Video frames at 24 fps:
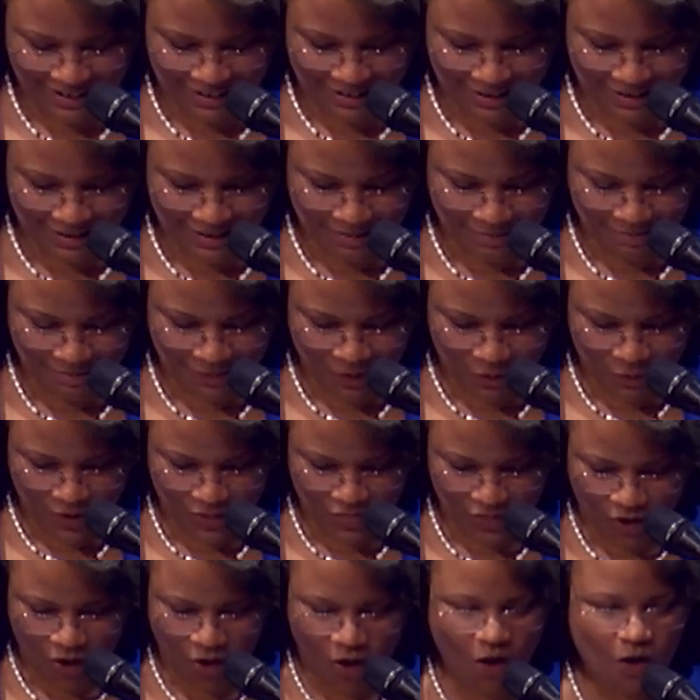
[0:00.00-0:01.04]

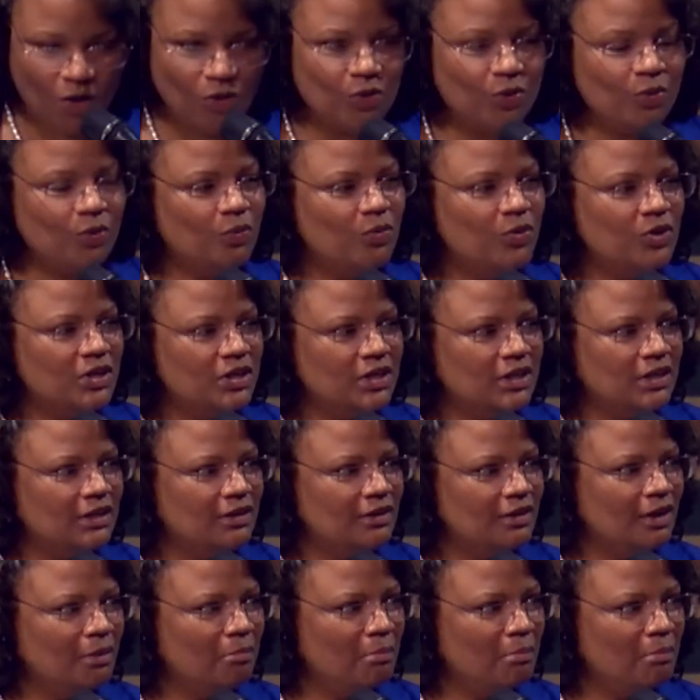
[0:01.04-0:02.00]
with all who would